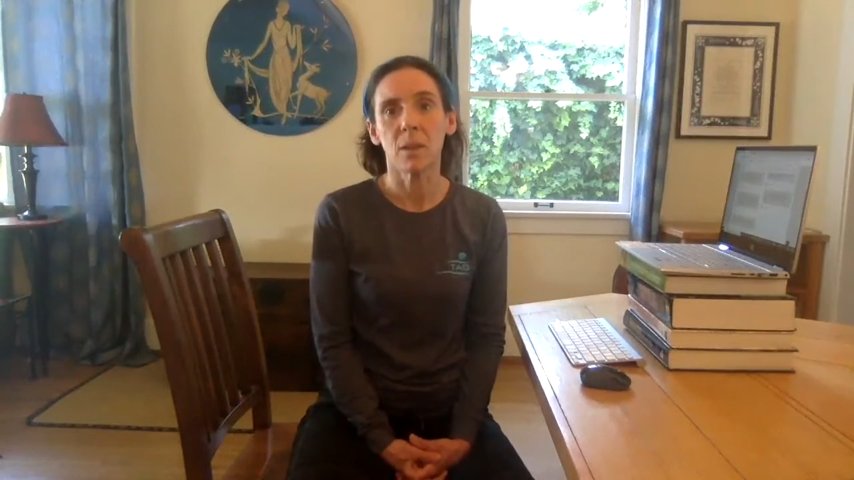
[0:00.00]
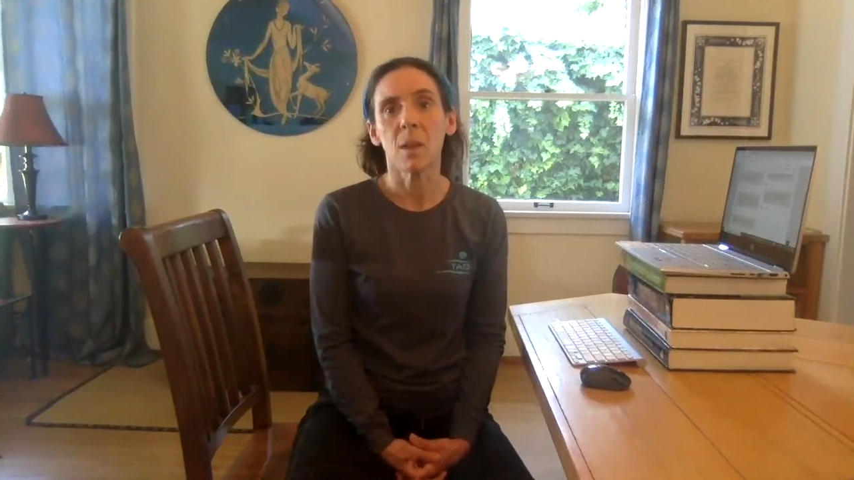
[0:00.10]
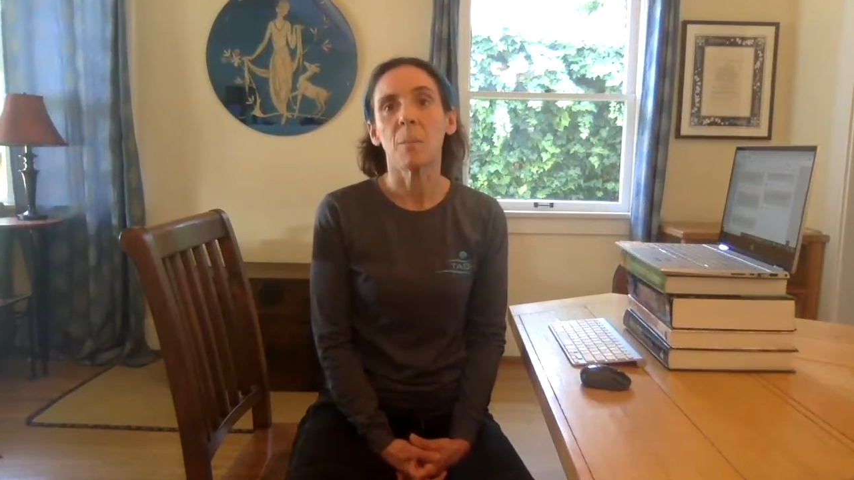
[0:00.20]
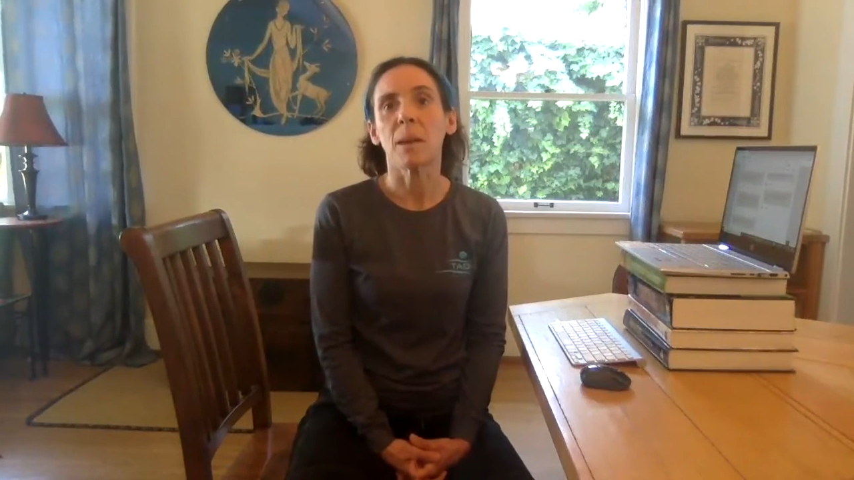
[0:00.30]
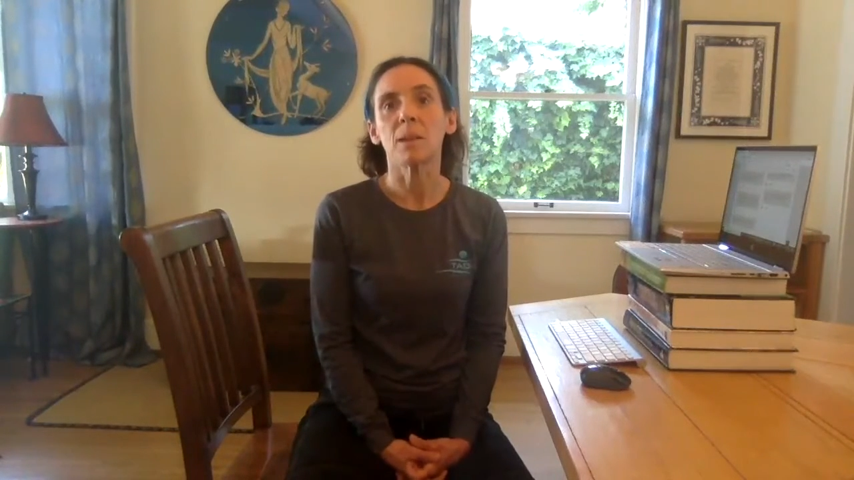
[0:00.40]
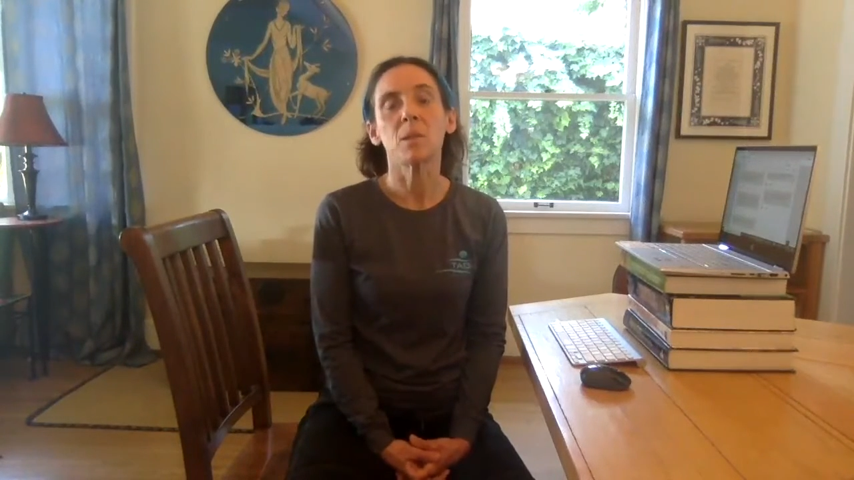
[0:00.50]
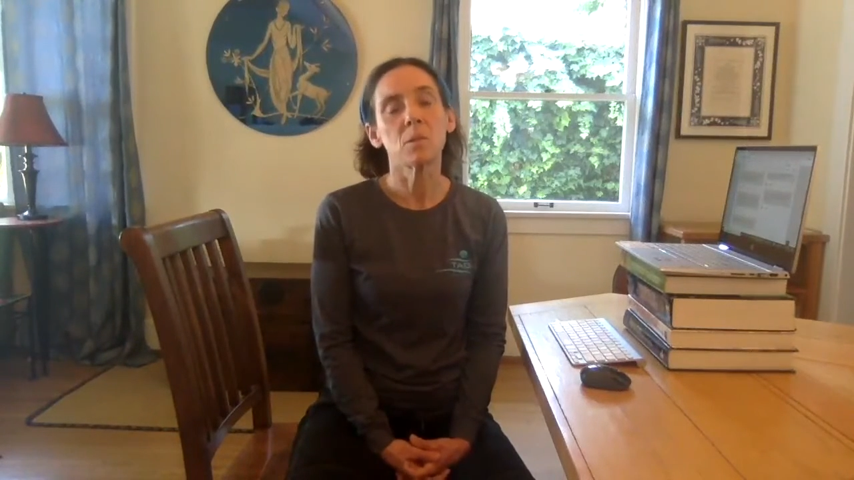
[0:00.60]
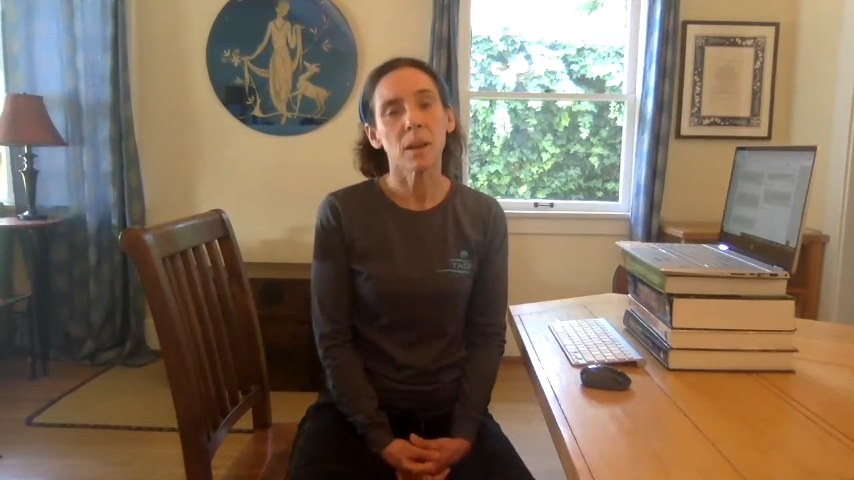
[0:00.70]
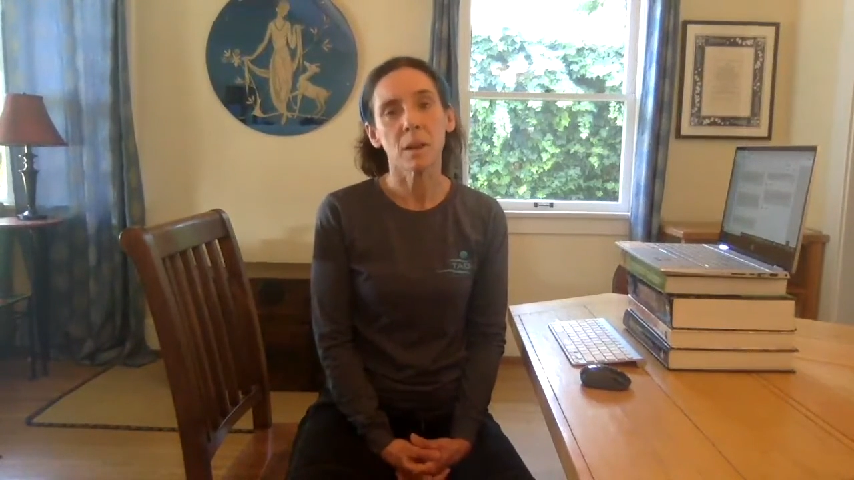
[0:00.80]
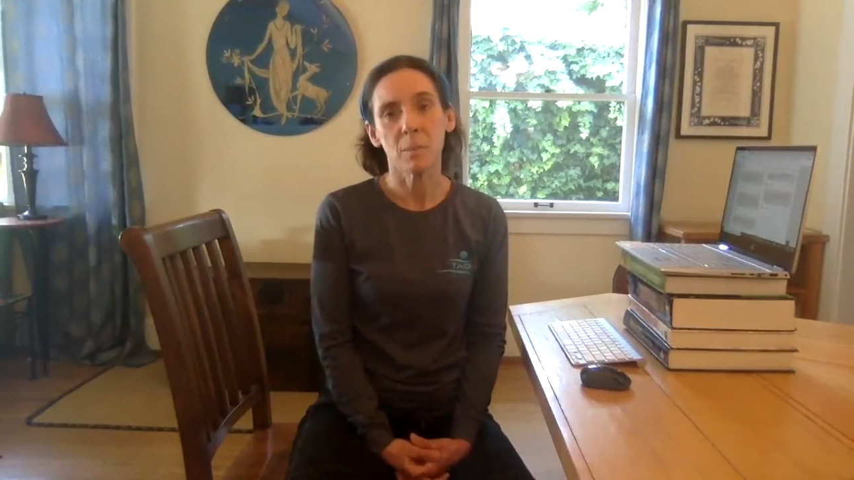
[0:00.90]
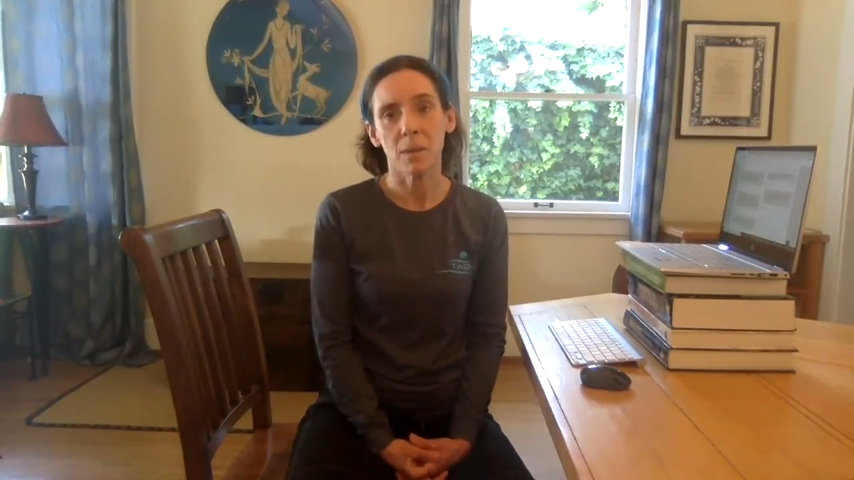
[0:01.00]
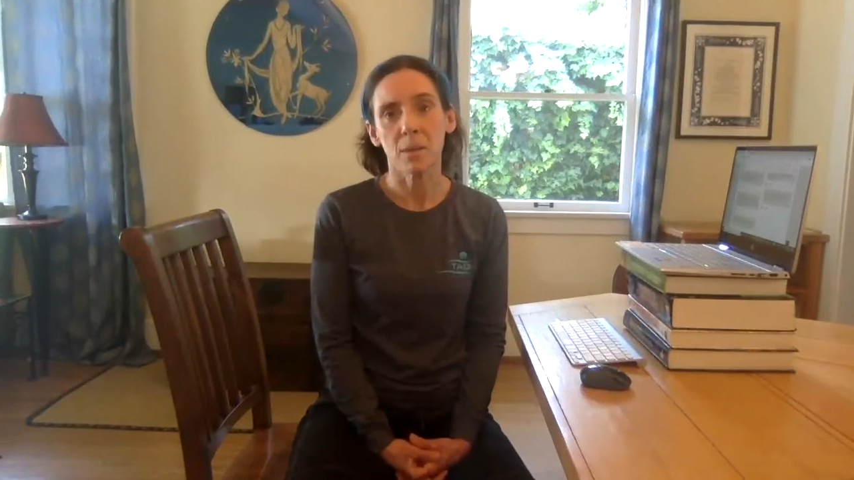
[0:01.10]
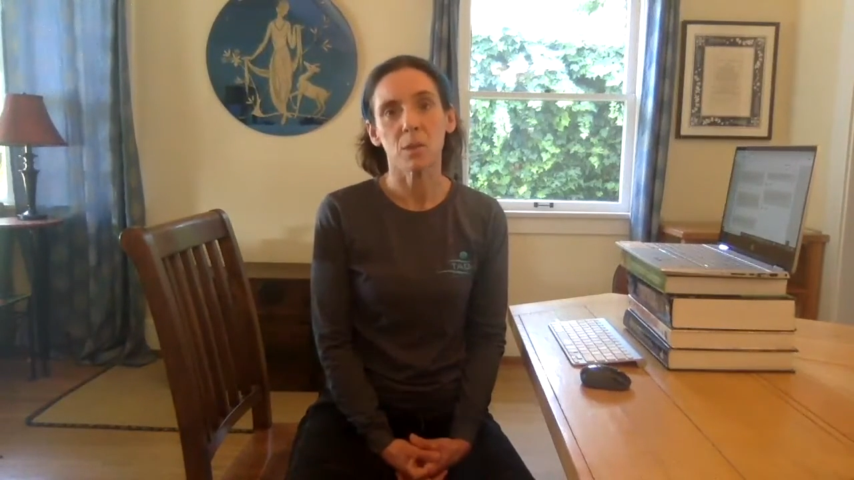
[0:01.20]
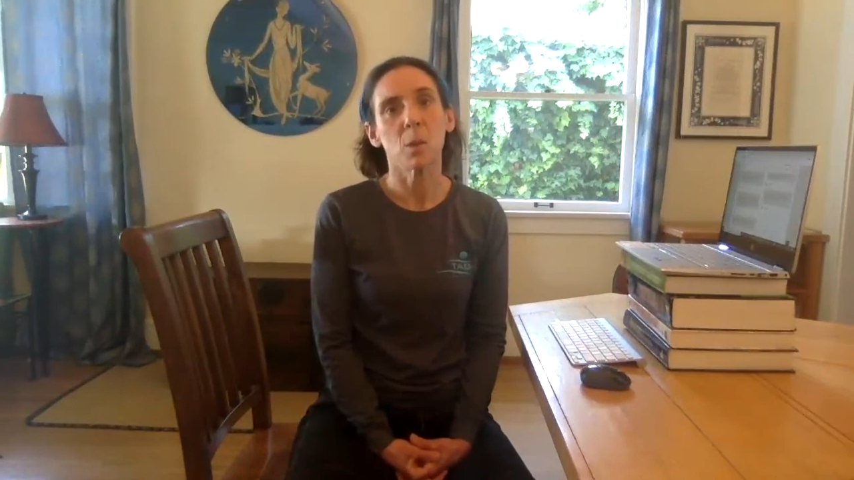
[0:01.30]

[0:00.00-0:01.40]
but I do recommend that you